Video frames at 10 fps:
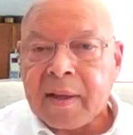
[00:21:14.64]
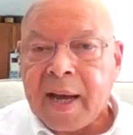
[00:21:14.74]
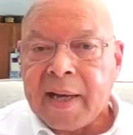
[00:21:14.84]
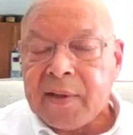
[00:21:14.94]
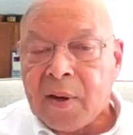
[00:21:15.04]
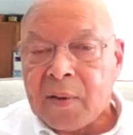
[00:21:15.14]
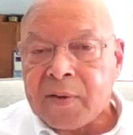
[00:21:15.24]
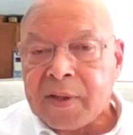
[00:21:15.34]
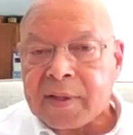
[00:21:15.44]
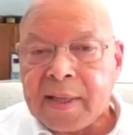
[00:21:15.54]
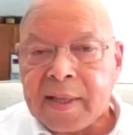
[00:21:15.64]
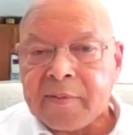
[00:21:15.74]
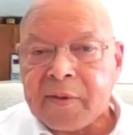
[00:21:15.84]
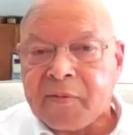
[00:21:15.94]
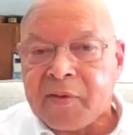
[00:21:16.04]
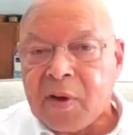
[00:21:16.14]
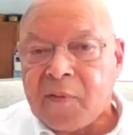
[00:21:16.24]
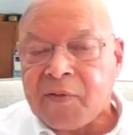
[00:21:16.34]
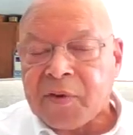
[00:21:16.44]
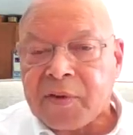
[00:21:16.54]
I know that if you go
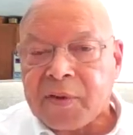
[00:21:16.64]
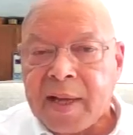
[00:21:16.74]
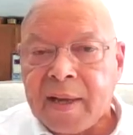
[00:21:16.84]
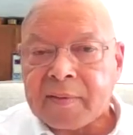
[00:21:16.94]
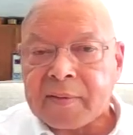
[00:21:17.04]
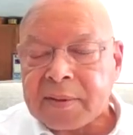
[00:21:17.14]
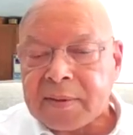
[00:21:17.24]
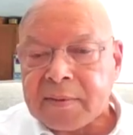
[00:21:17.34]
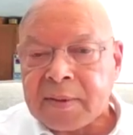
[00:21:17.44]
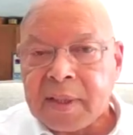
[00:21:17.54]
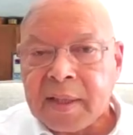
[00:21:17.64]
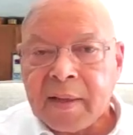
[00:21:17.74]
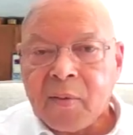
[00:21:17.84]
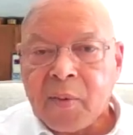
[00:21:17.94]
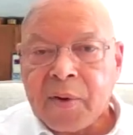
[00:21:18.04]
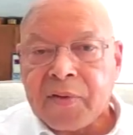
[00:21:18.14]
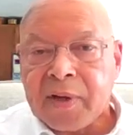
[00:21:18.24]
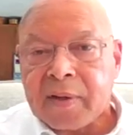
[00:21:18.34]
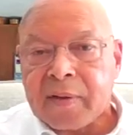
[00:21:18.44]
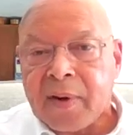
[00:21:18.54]
further down to where
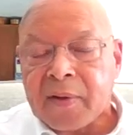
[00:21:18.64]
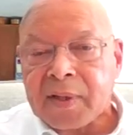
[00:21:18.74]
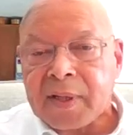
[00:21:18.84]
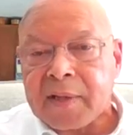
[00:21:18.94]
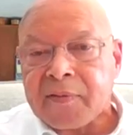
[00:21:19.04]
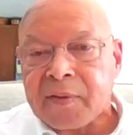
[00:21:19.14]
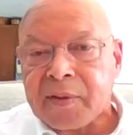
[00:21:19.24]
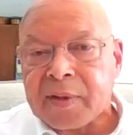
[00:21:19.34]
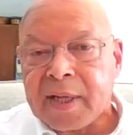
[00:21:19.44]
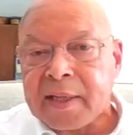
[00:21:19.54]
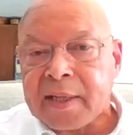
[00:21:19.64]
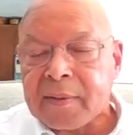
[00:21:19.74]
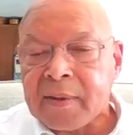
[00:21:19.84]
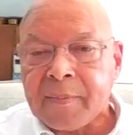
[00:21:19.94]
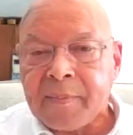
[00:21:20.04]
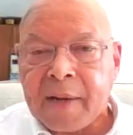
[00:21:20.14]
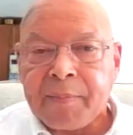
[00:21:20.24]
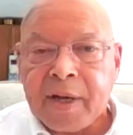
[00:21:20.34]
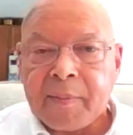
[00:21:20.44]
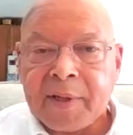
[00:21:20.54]
the crossing is for getting in by
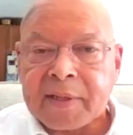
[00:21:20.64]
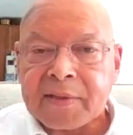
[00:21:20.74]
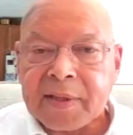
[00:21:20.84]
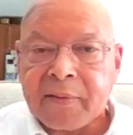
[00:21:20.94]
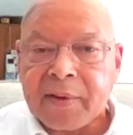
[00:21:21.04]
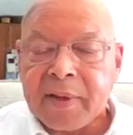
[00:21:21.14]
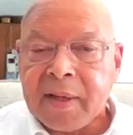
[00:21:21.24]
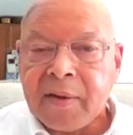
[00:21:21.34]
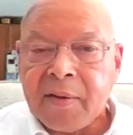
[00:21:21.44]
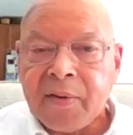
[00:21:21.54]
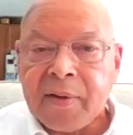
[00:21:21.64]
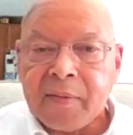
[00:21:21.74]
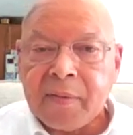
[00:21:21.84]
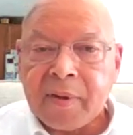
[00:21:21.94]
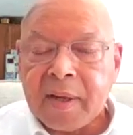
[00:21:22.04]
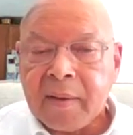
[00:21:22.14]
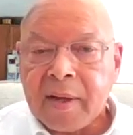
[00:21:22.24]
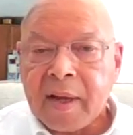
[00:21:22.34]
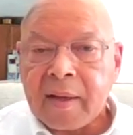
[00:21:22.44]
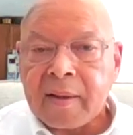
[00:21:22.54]
Belmont, et cetera, you're in
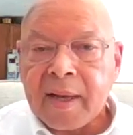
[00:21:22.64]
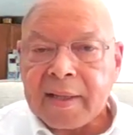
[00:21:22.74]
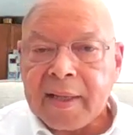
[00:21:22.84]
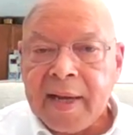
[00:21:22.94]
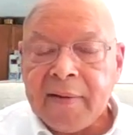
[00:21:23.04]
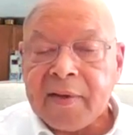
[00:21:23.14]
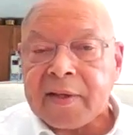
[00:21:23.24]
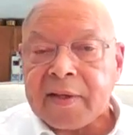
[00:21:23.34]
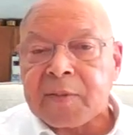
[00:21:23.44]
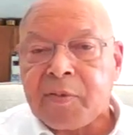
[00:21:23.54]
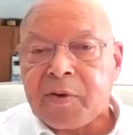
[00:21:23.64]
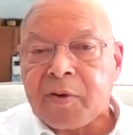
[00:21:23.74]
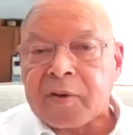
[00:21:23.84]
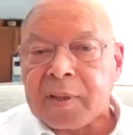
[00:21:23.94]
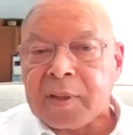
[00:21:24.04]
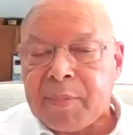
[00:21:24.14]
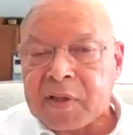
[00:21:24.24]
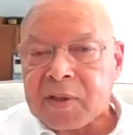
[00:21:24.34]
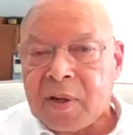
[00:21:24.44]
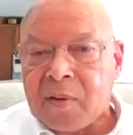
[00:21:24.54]
a lane that is for the
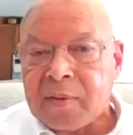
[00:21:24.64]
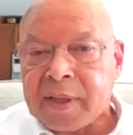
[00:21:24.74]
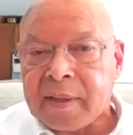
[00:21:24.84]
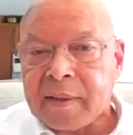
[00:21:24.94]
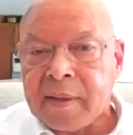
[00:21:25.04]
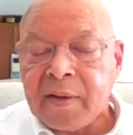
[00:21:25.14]
bus only.